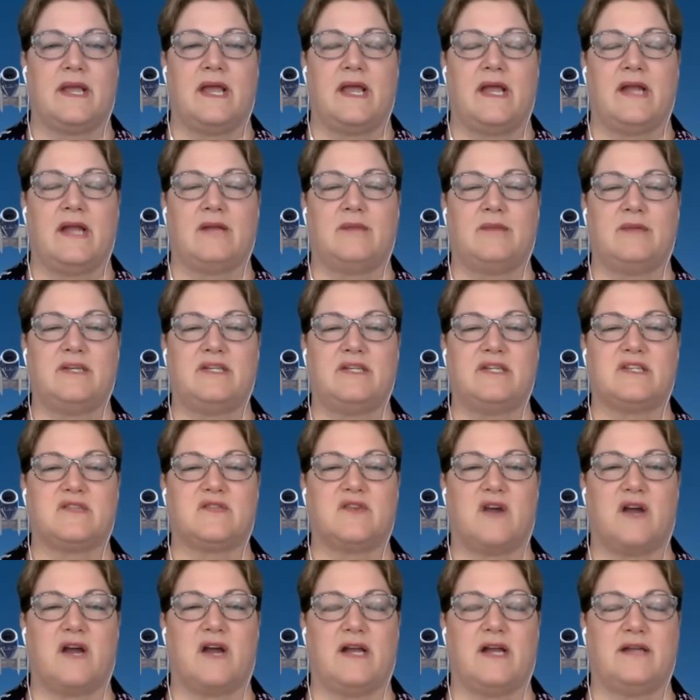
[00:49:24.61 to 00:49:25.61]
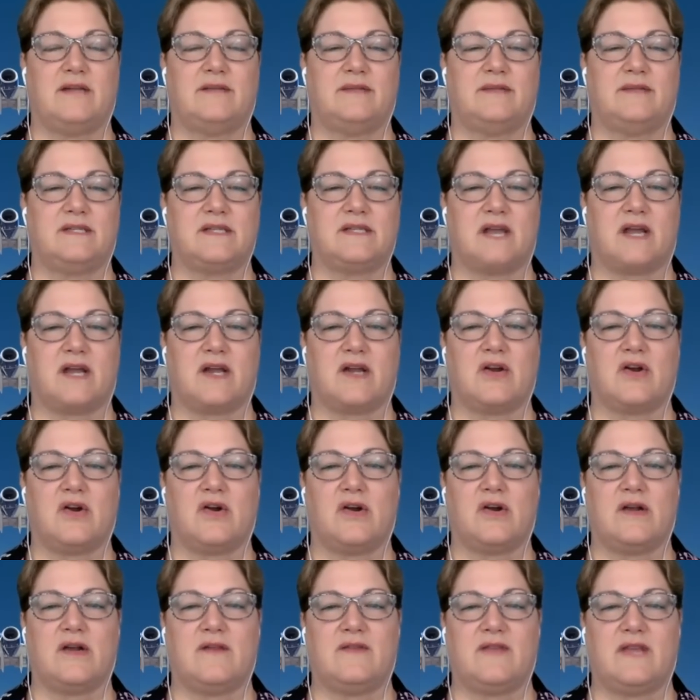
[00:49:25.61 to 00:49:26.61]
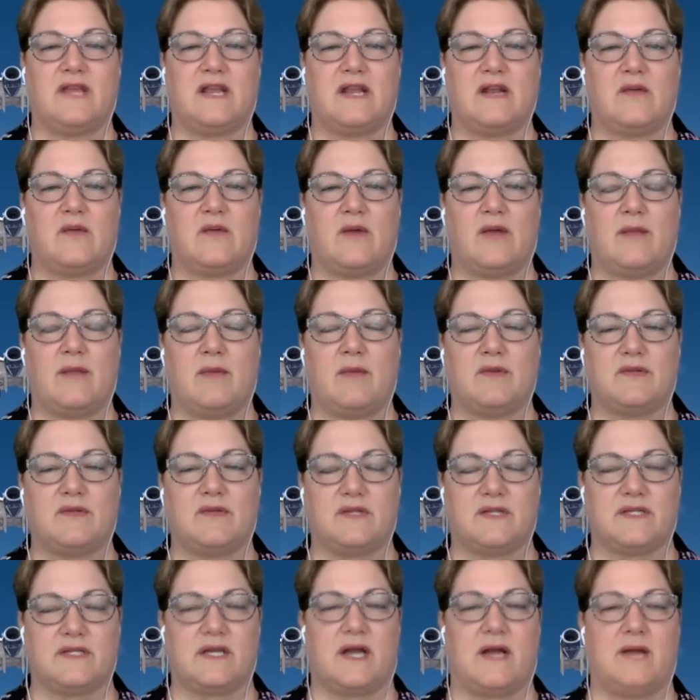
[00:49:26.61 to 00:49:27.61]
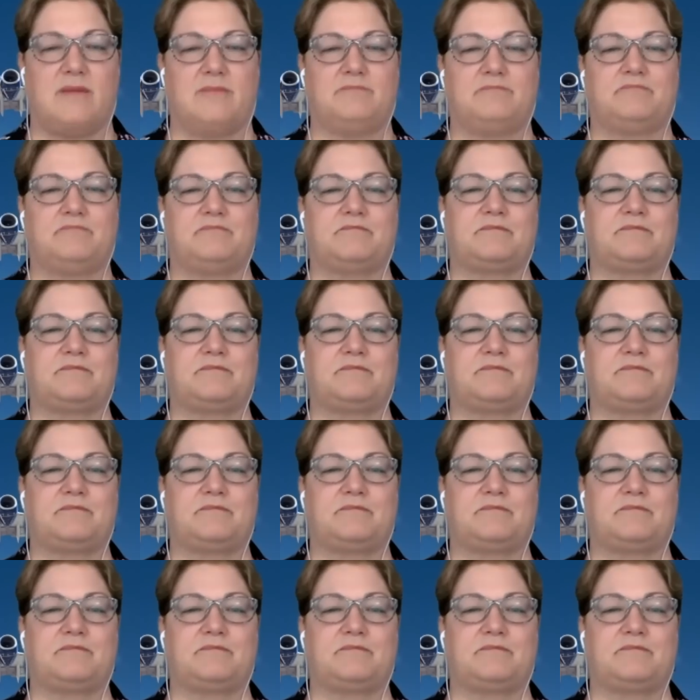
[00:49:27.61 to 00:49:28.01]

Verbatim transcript: It'll be just fine. It's not going to hurt it if you get it wet most of the time.